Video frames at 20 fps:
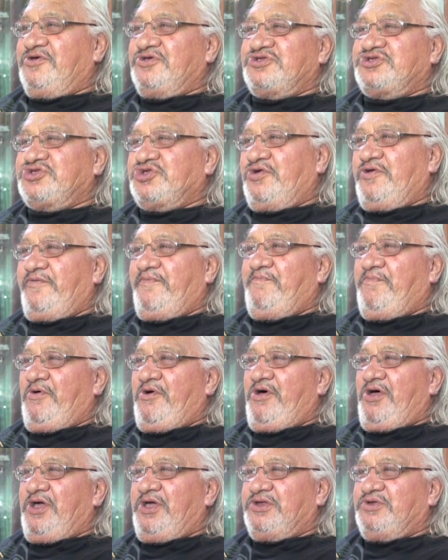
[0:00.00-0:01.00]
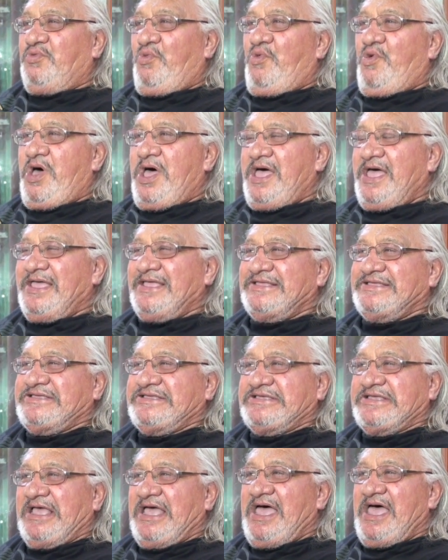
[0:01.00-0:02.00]
Surfboard
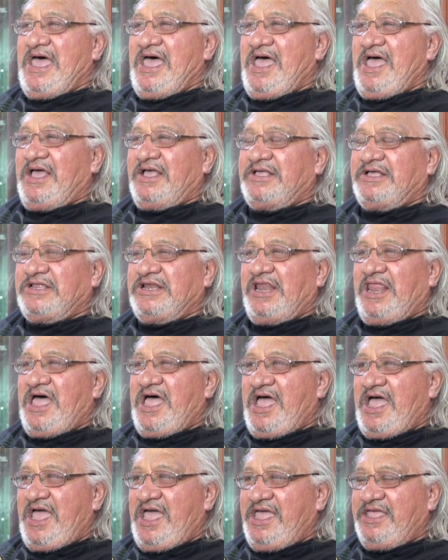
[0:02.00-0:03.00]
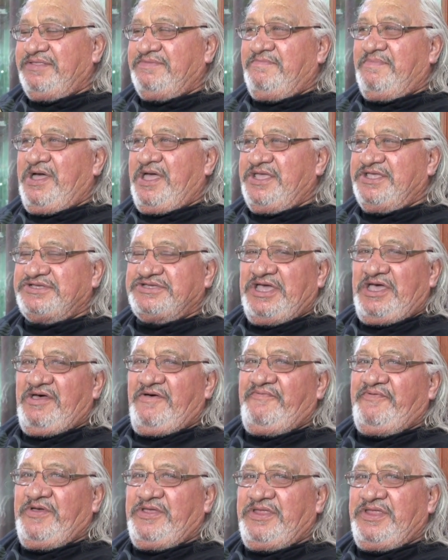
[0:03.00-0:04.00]
was Clyde,
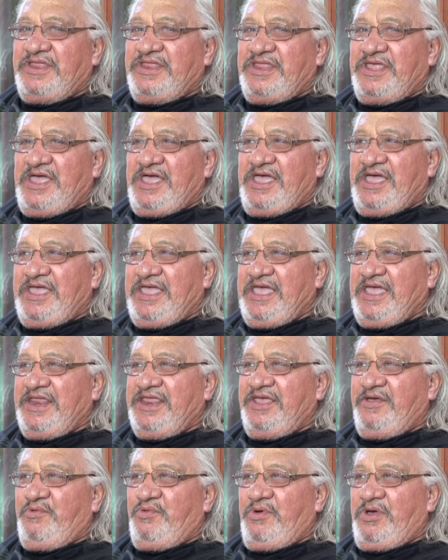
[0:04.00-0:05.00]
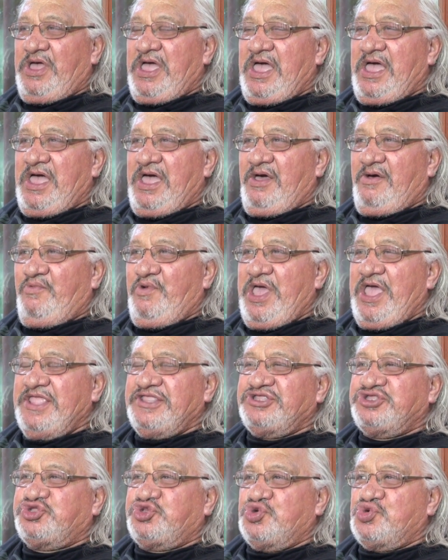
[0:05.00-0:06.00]
myself, and Eddie
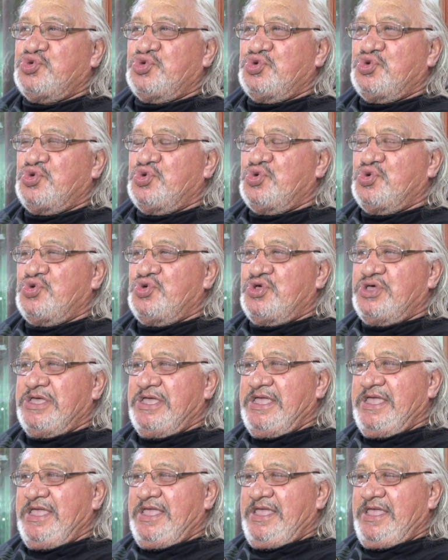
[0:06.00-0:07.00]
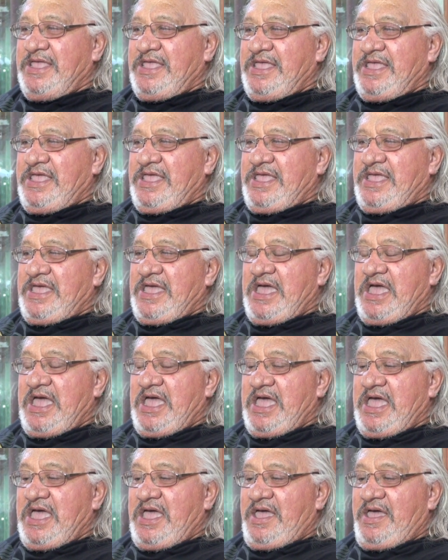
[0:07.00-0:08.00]
went to,
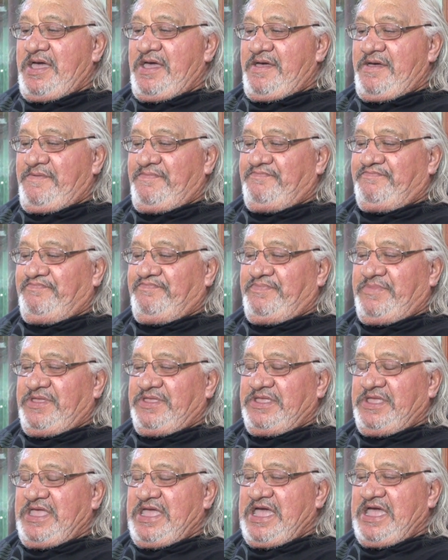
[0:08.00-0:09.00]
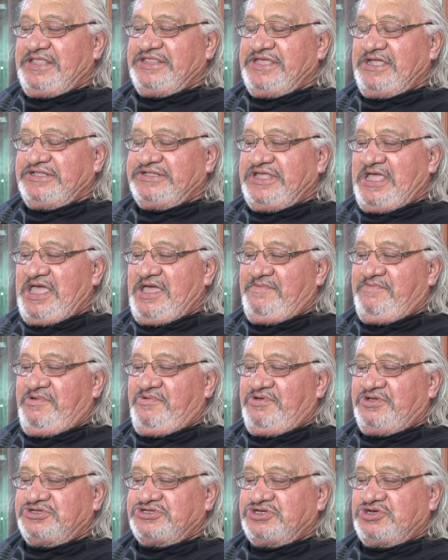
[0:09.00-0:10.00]
at the time it
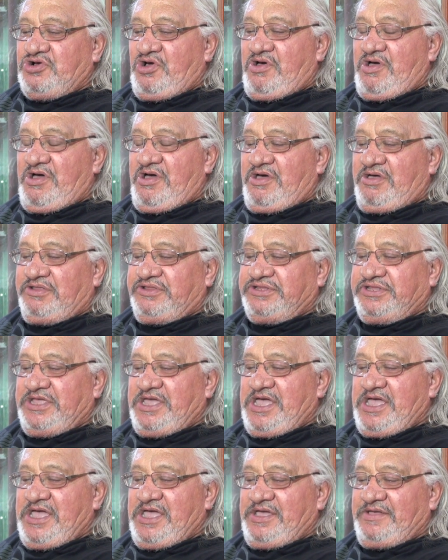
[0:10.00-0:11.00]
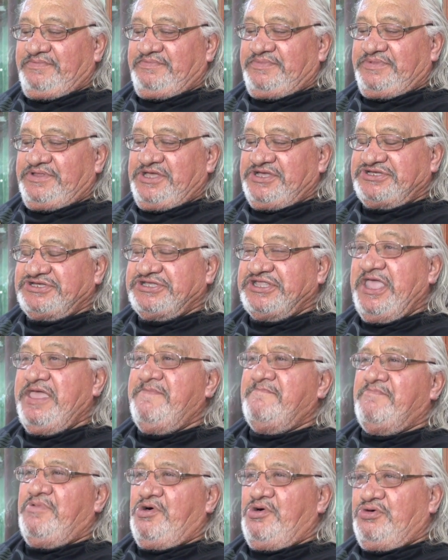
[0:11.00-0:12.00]
was called the
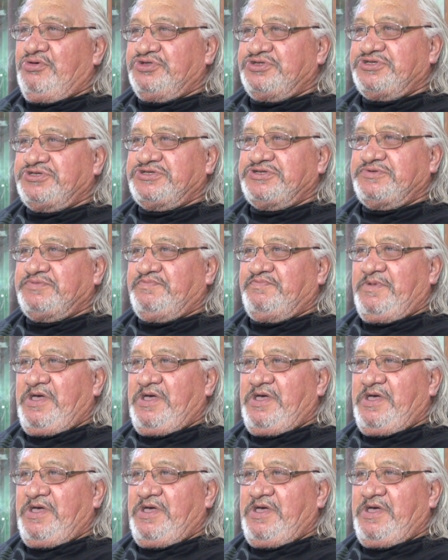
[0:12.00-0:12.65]
Steamboats.